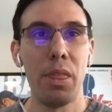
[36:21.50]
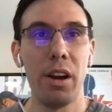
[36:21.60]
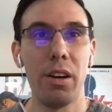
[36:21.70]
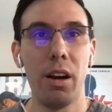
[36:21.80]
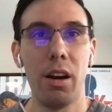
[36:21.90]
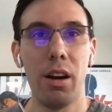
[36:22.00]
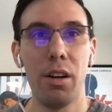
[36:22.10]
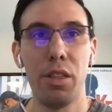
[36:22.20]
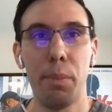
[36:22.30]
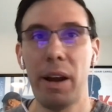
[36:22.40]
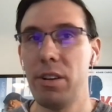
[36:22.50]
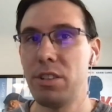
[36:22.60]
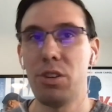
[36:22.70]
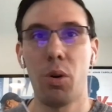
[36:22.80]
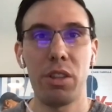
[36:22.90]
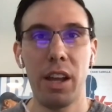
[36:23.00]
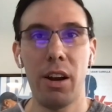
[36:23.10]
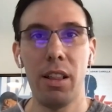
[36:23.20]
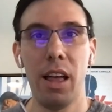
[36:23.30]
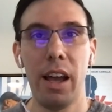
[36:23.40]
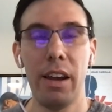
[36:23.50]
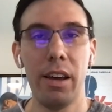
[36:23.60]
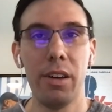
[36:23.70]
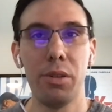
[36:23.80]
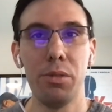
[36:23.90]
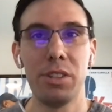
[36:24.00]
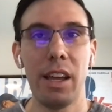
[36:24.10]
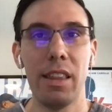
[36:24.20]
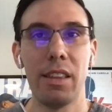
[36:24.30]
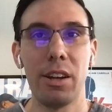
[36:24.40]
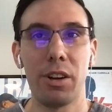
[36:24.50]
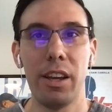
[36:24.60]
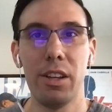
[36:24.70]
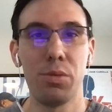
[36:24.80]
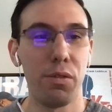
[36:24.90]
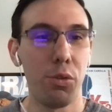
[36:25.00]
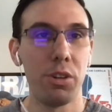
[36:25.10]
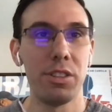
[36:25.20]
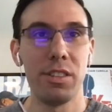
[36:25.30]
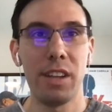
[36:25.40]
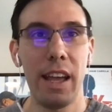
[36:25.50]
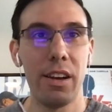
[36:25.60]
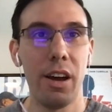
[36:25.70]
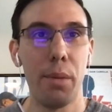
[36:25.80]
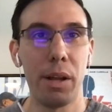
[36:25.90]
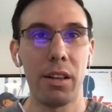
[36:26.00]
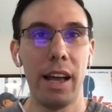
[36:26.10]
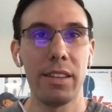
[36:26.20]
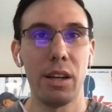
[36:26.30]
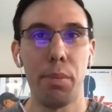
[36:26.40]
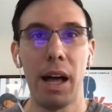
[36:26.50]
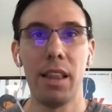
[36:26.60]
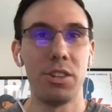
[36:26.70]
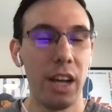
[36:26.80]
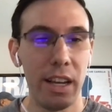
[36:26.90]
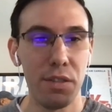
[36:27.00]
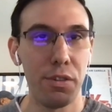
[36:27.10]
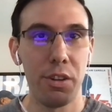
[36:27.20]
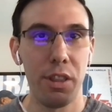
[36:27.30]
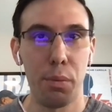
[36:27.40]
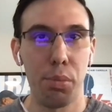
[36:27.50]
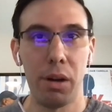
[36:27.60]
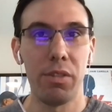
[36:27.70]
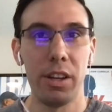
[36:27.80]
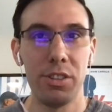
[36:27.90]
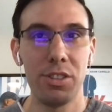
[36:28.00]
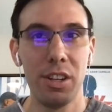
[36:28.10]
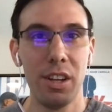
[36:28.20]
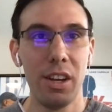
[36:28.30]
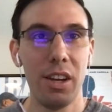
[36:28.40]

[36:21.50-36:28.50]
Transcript: there are the parents in North Carolina who say that their kids were forced to stand up in class and apologize for their privilege.